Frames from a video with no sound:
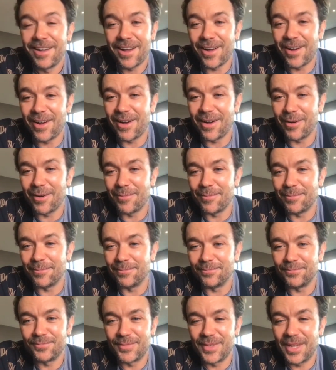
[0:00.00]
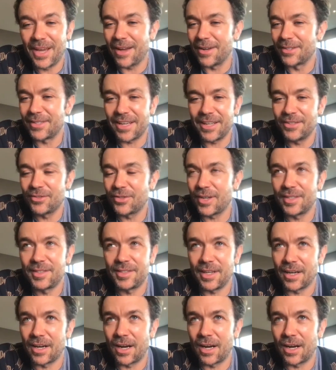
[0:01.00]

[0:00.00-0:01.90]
Yeah, it's interesting.